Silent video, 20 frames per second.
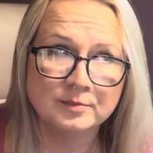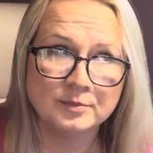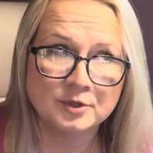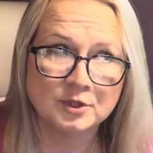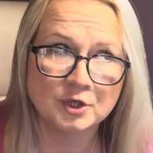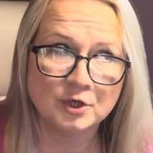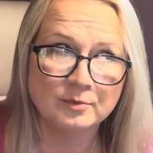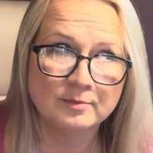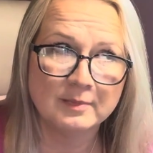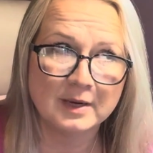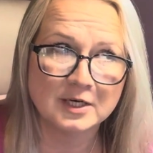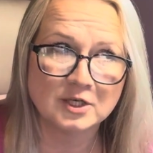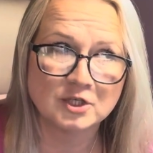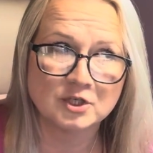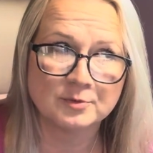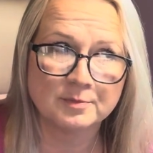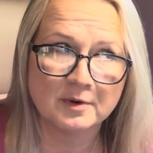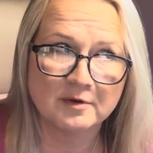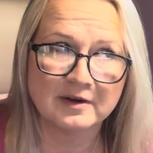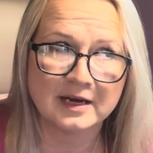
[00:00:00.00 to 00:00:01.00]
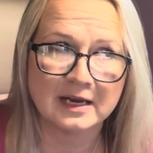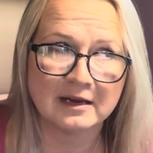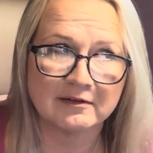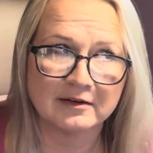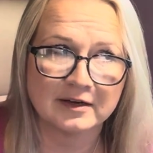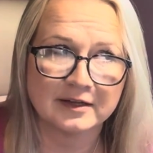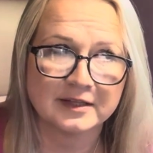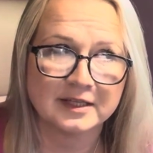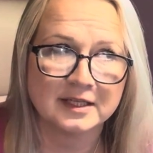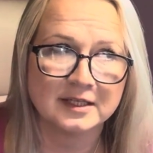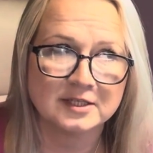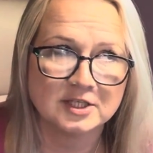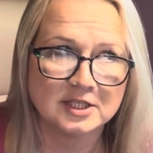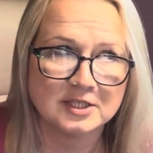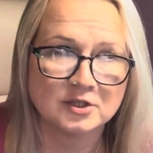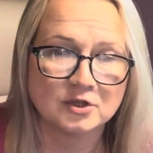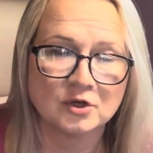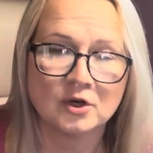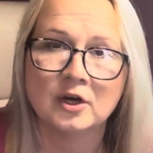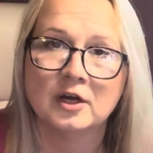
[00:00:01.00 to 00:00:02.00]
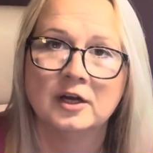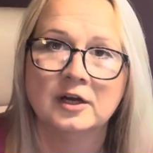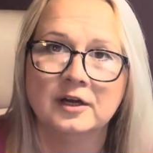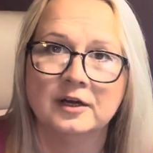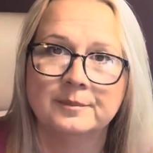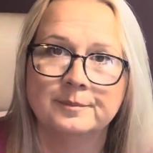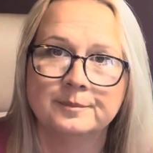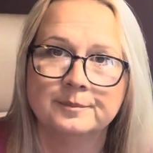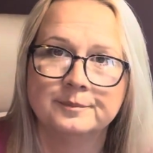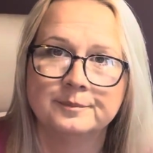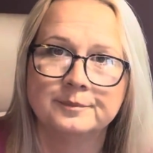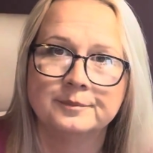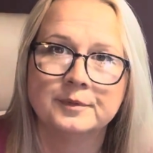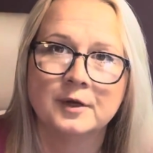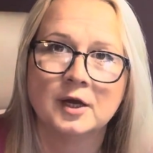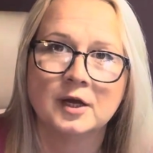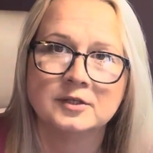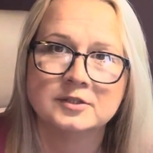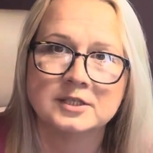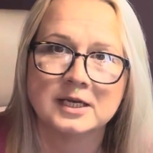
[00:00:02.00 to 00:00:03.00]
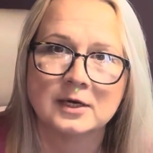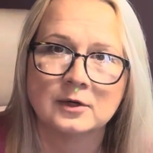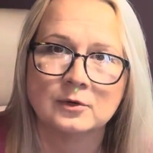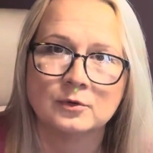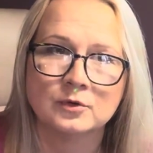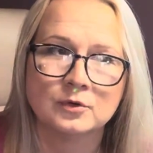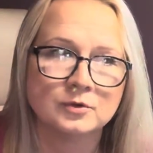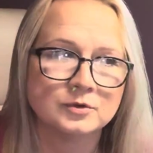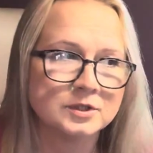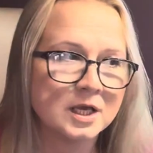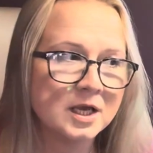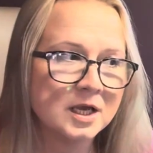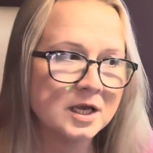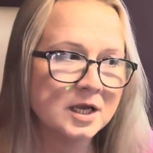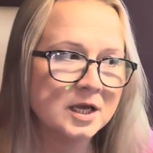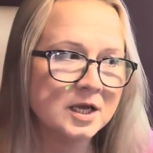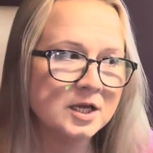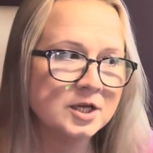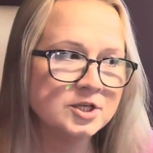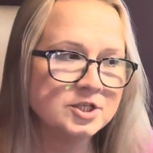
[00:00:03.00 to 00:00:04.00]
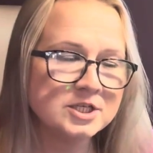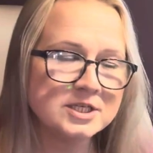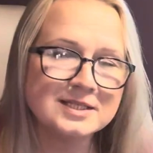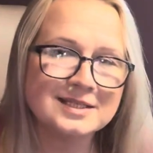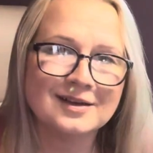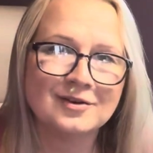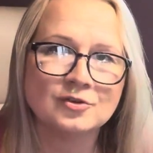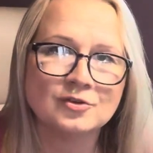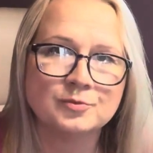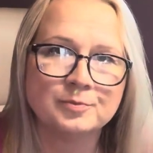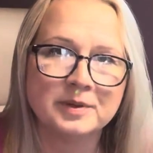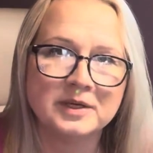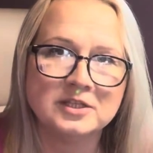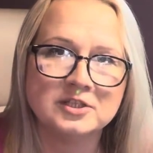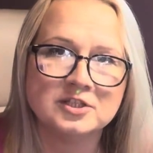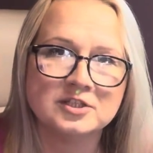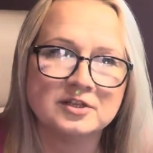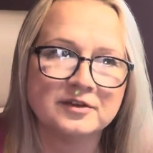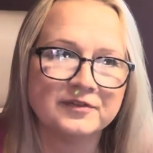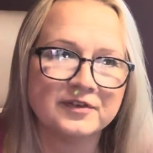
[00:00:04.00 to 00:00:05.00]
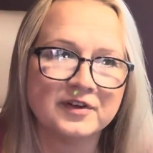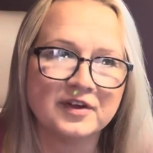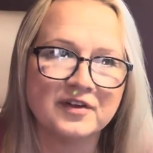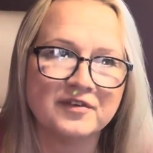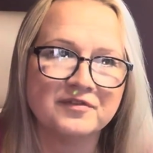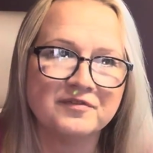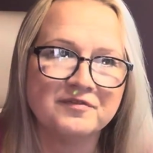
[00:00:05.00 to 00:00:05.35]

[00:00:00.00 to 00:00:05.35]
Too Much Maria, I think she's got her channel called. She sells pictures of her